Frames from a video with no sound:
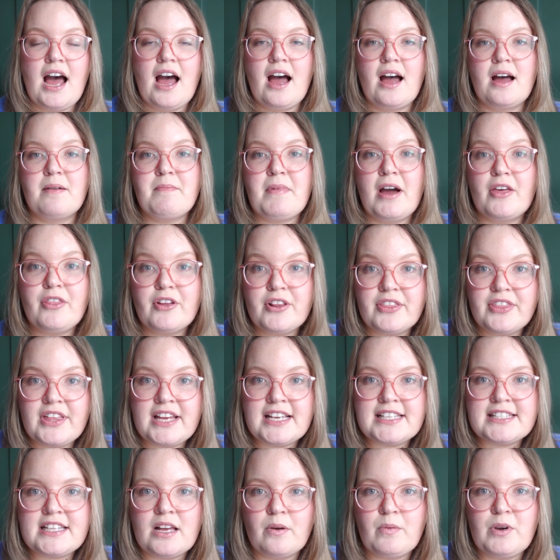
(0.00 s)
Other
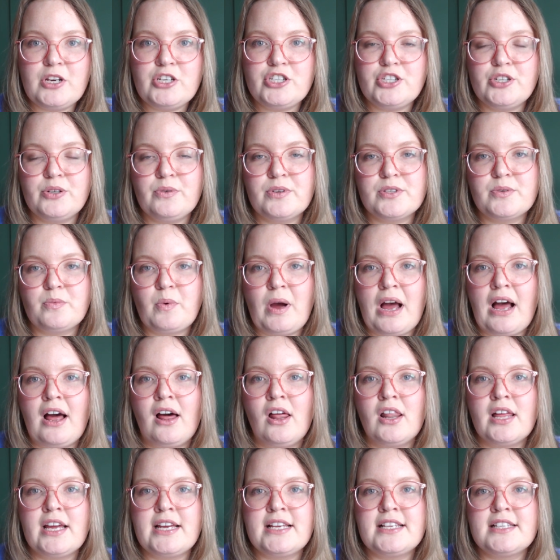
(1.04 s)
things that we do as
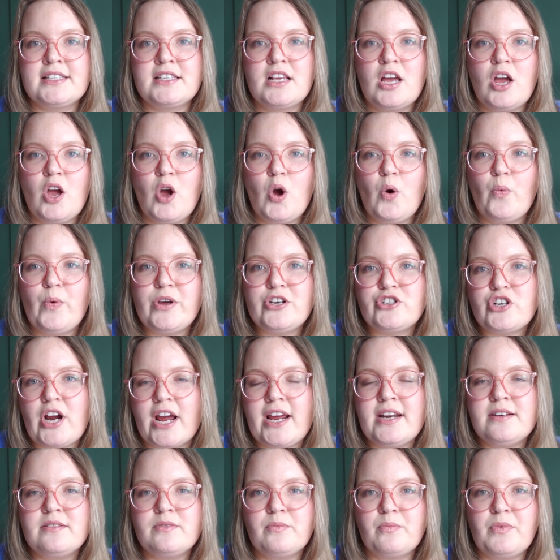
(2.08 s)
well is we try
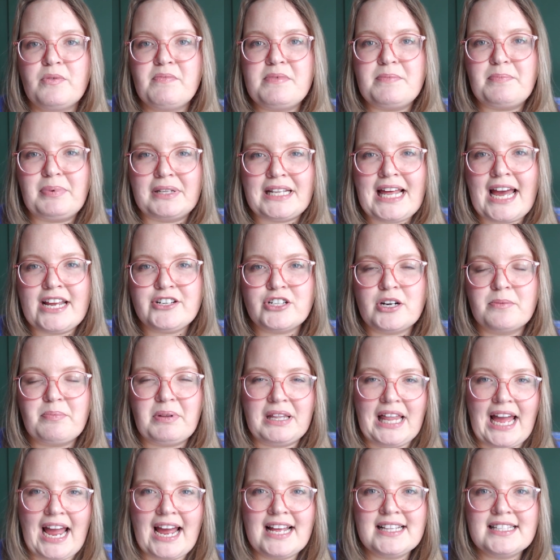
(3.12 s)
and when we plant our
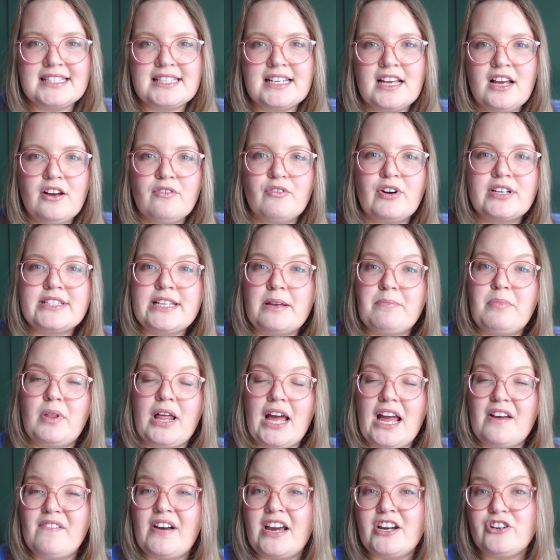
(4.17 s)
plants, for example,
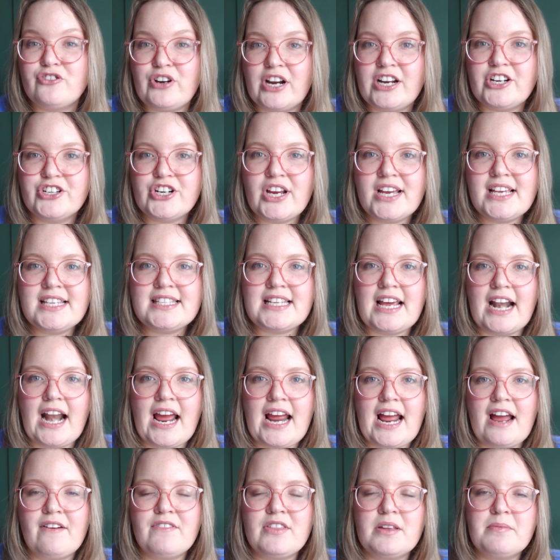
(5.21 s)
I have hydrangeas and
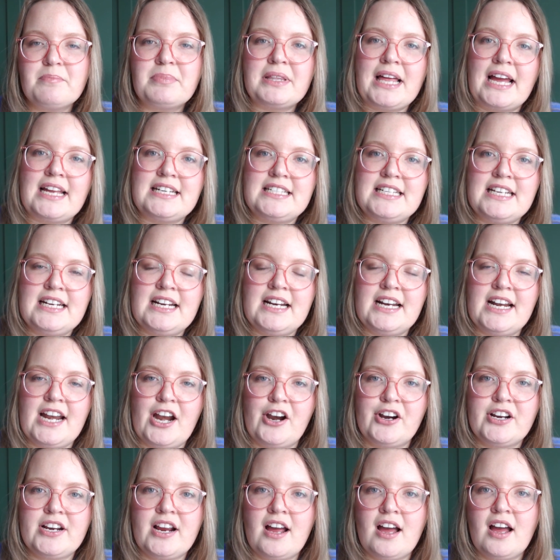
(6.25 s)
I have them planted in an
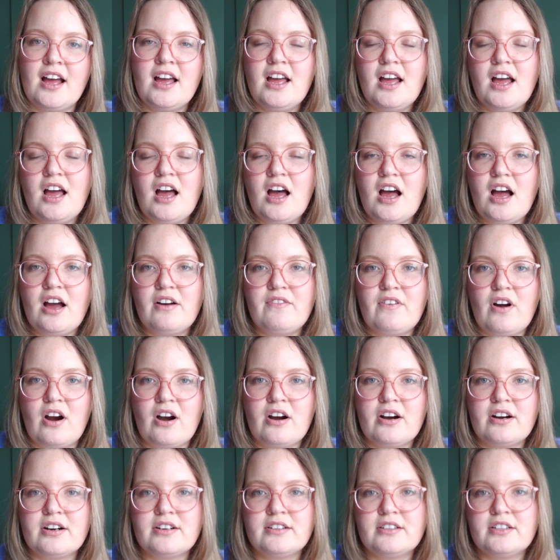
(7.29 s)
area of
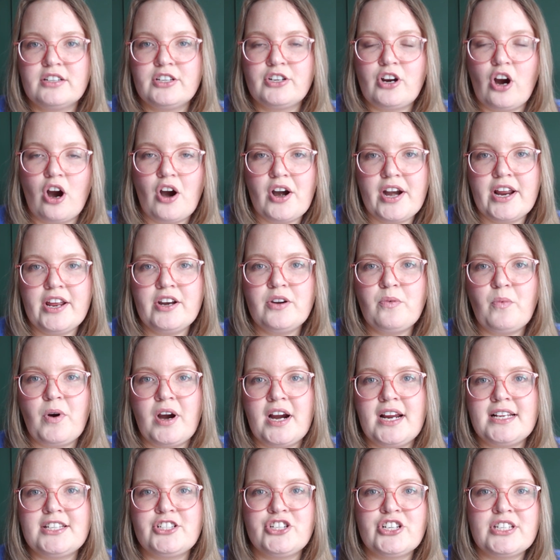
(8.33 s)
our garden
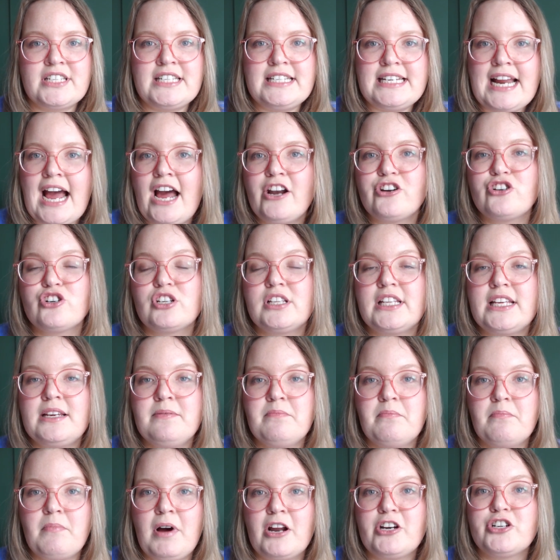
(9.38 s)
where it's just naturally
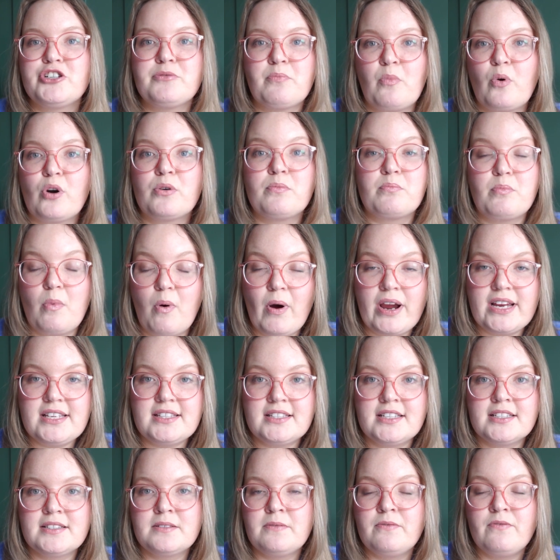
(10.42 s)
much more
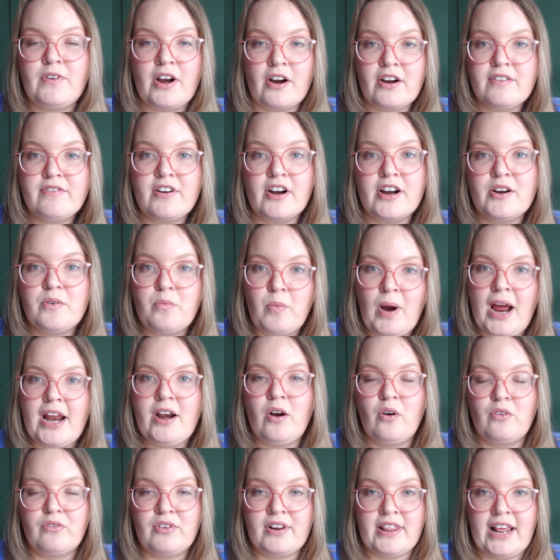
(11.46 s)
moist. It's very
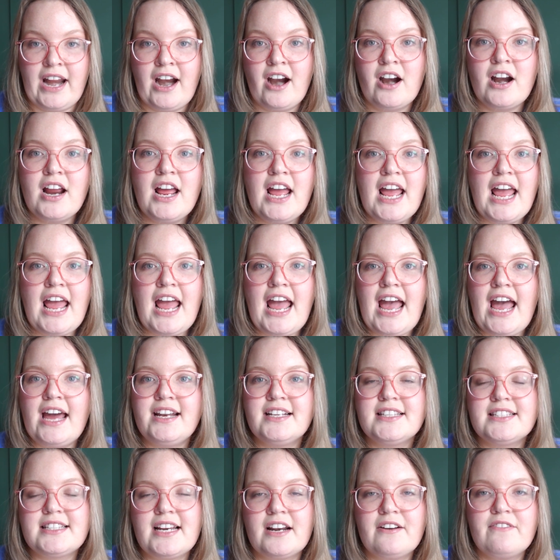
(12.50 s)
wet over there,
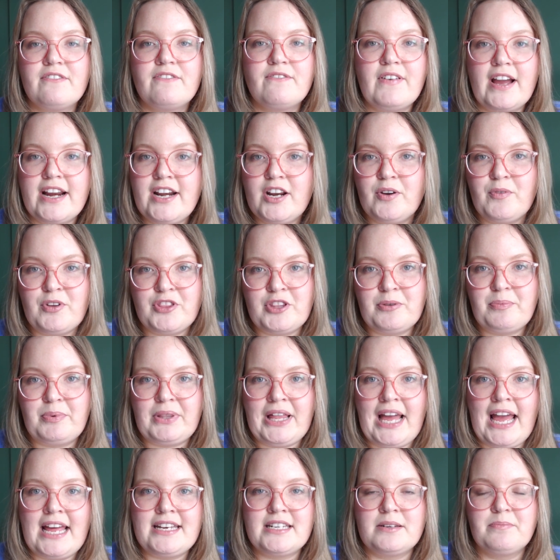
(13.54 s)
and instead of fighting with the
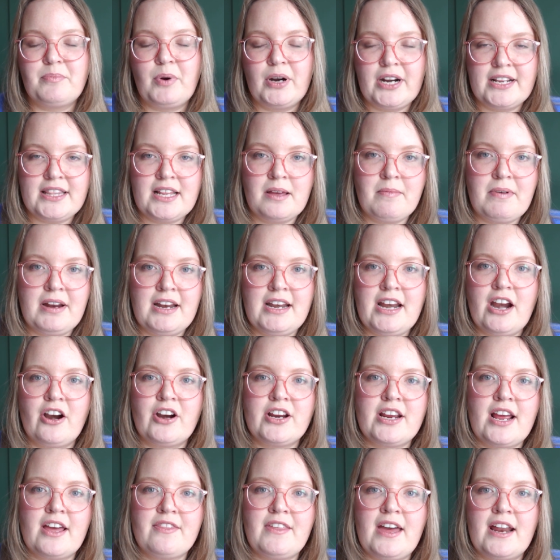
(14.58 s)
plant and putting them in an
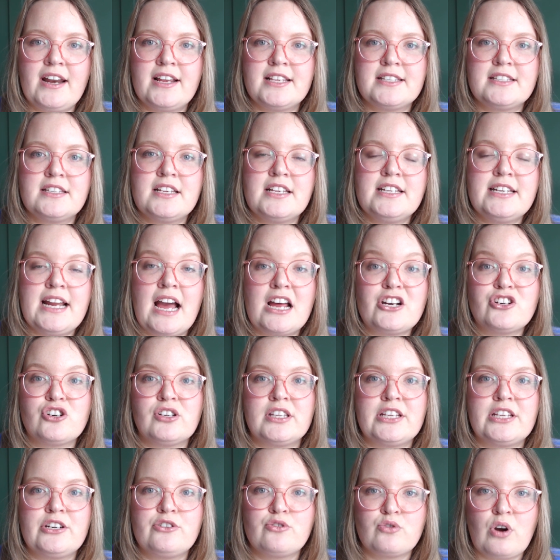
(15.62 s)
area that is
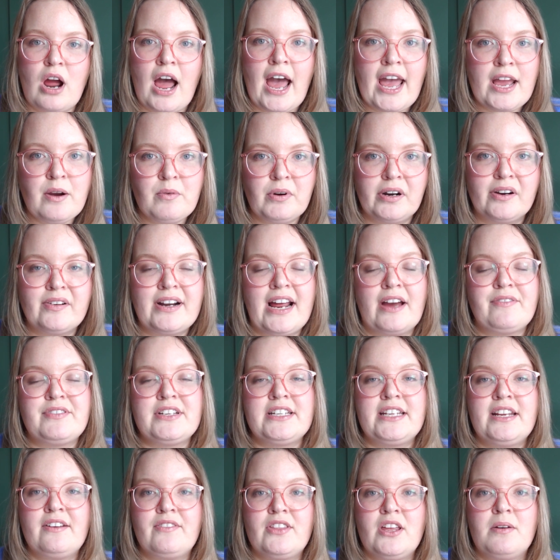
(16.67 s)
naturally dry where I would have to
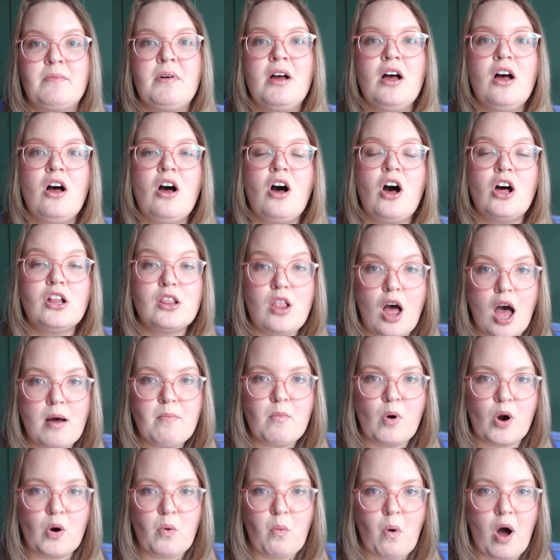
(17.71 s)
give them a lot
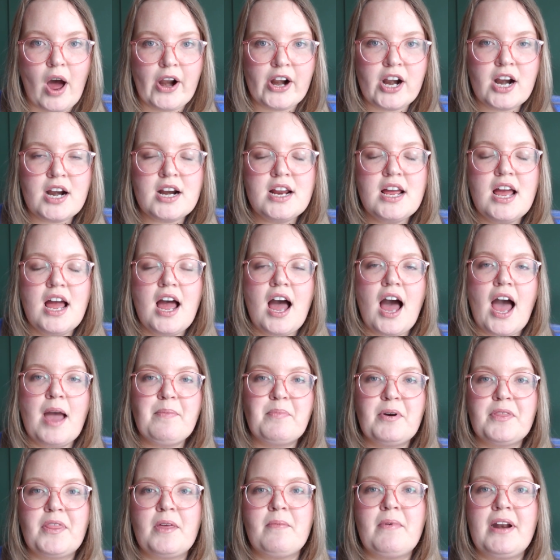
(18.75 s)
more water, I
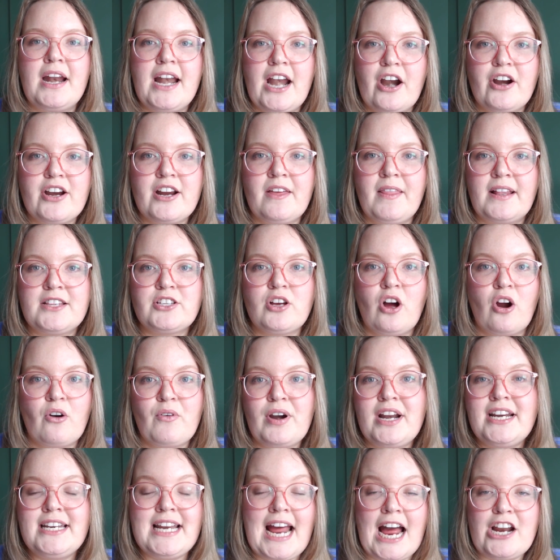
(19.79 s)
put them in an area that's
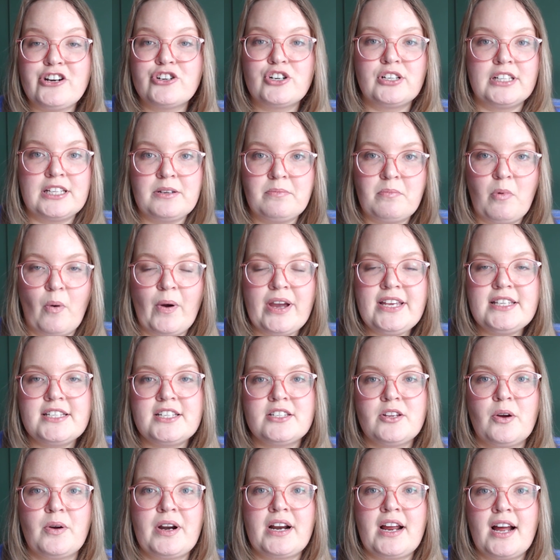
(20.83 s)
already naturally
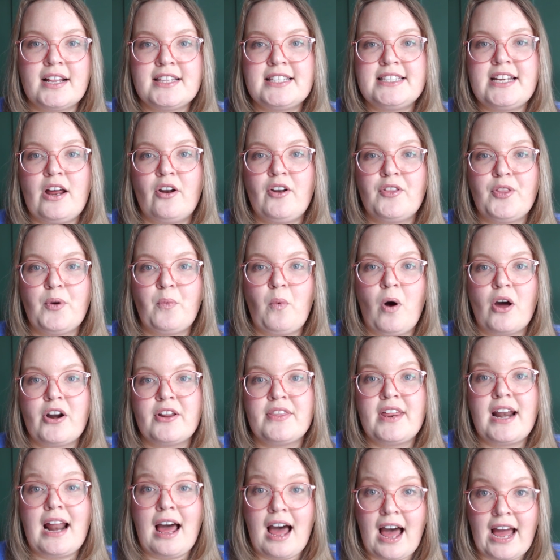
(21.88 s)
moist, so it cuts down on the water
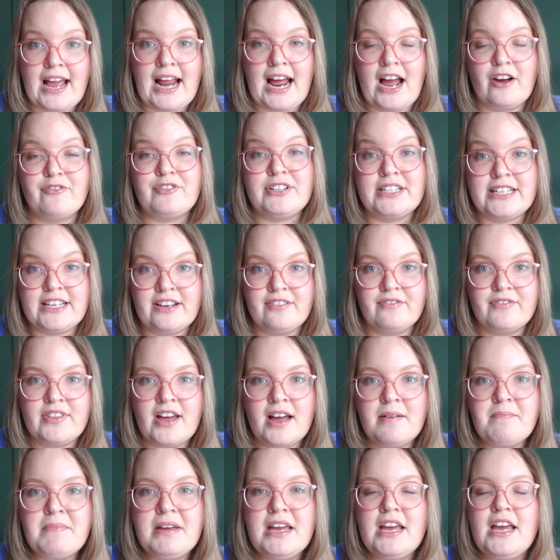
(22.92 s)
that I have to give
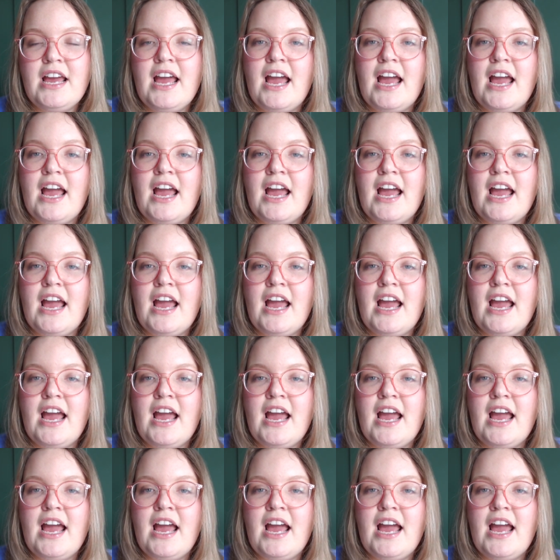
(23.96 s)
them.